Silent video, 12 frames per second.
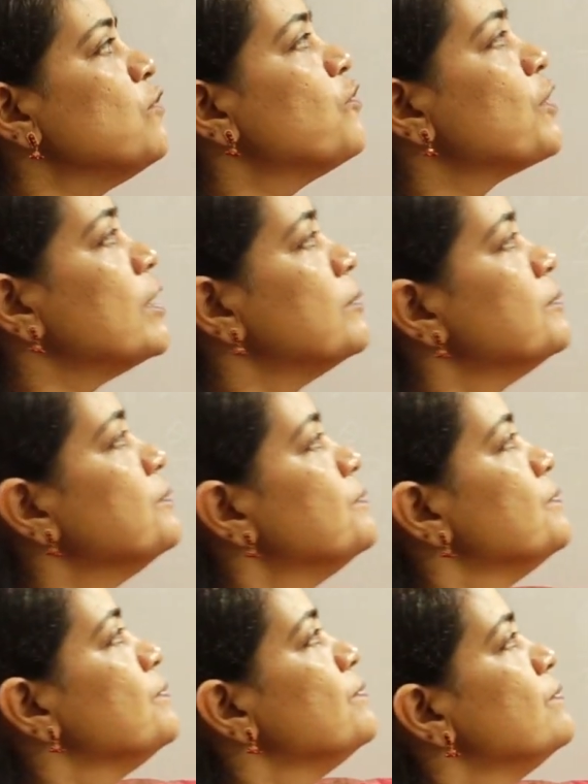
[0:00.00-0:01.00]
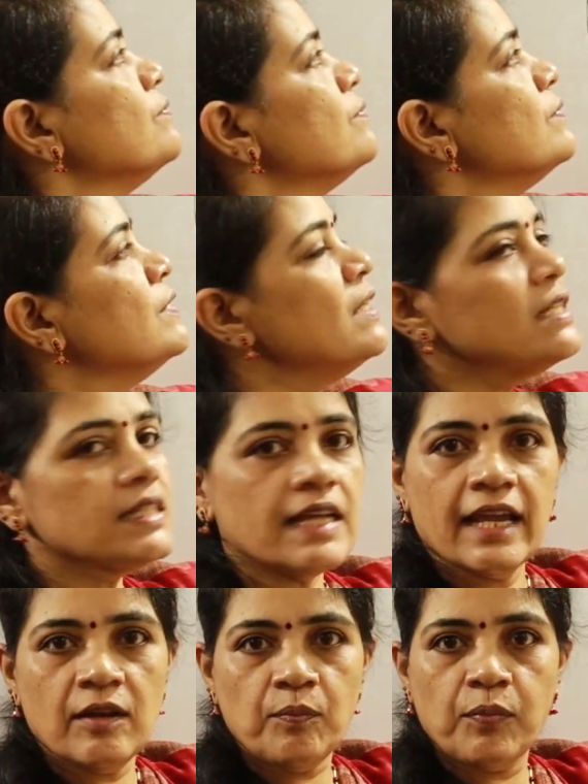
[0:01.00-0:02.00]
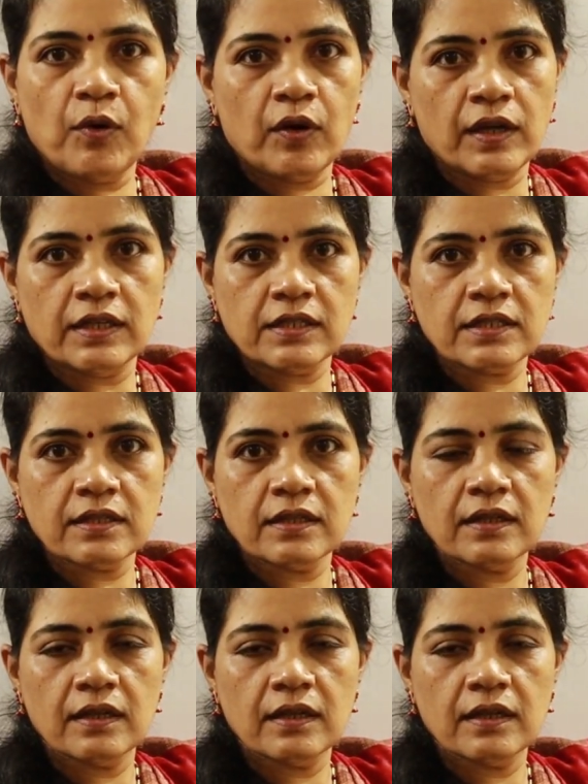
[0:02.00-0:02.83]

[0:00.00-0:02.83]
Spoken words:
from this end point